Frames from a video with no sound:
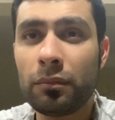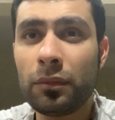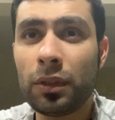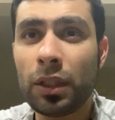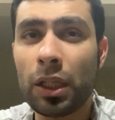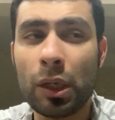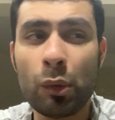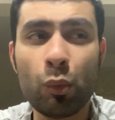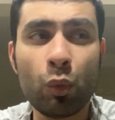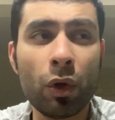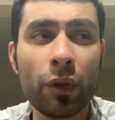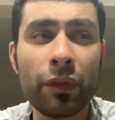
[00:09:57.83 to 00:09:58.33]

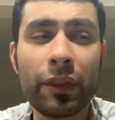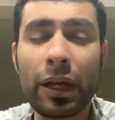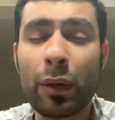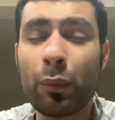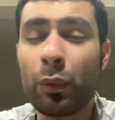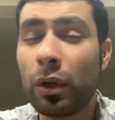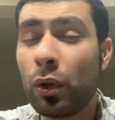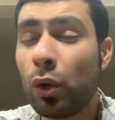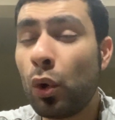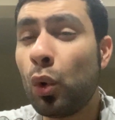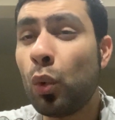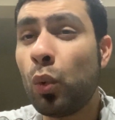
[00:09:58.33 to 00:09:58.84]
and one that
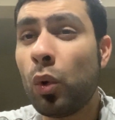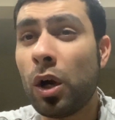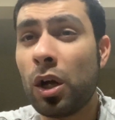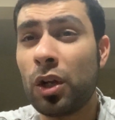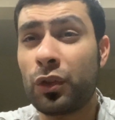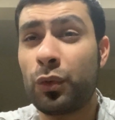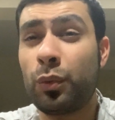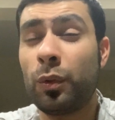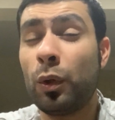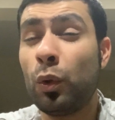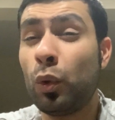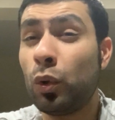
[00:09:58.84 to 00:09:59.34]
we'll all
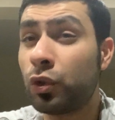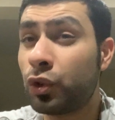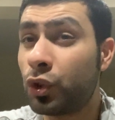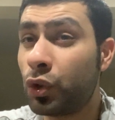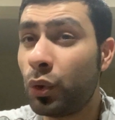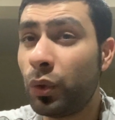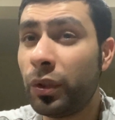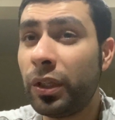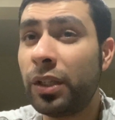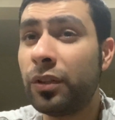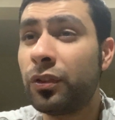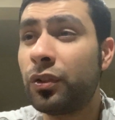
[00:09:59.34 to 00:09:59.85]
watch, we'll all
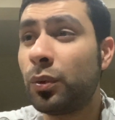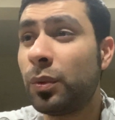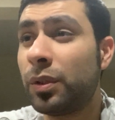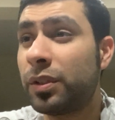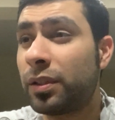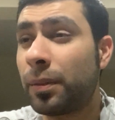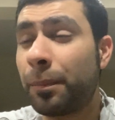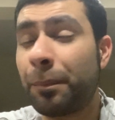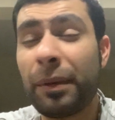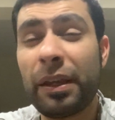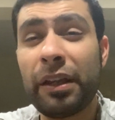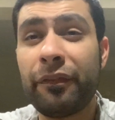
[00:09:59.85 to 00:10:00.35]
tune into. It's
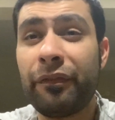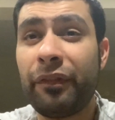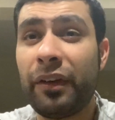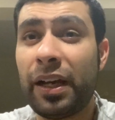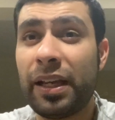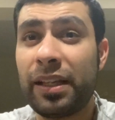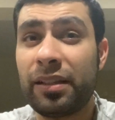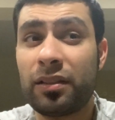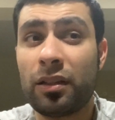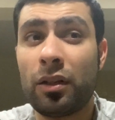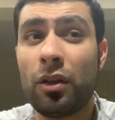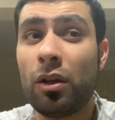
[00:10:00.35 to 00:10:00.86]
a big
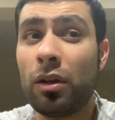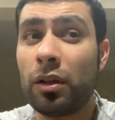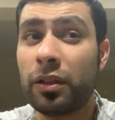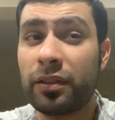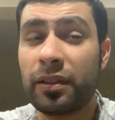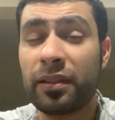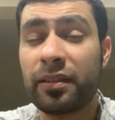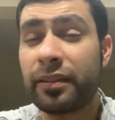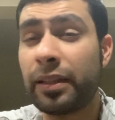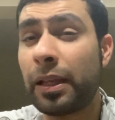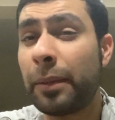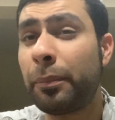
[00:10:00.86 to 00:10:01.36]
fight. It's a lot. It's
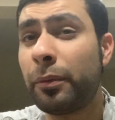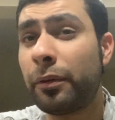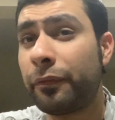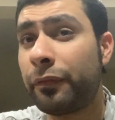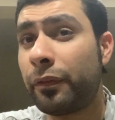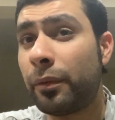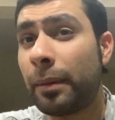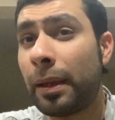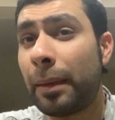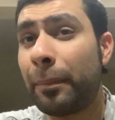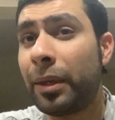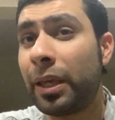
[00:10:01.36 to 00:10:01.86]
a step up
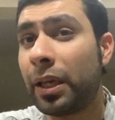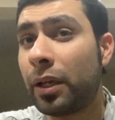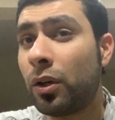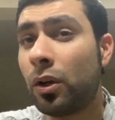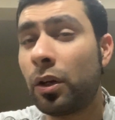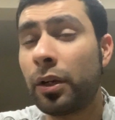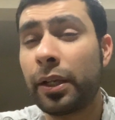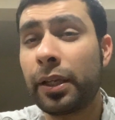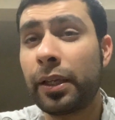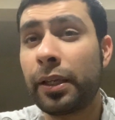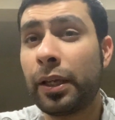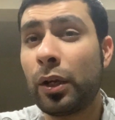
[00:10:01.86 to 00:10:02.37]
from Amir
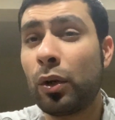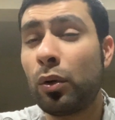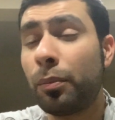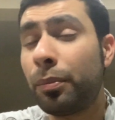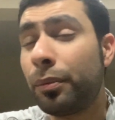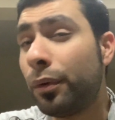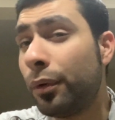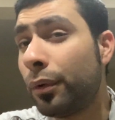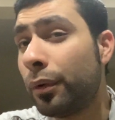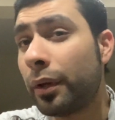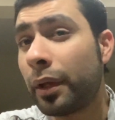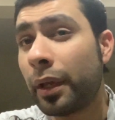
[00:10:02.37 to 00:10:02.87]
Khan and Kell
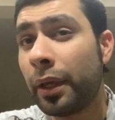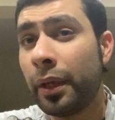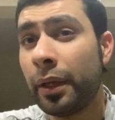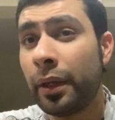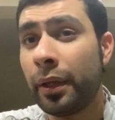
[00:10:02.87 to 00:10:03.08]
Brook.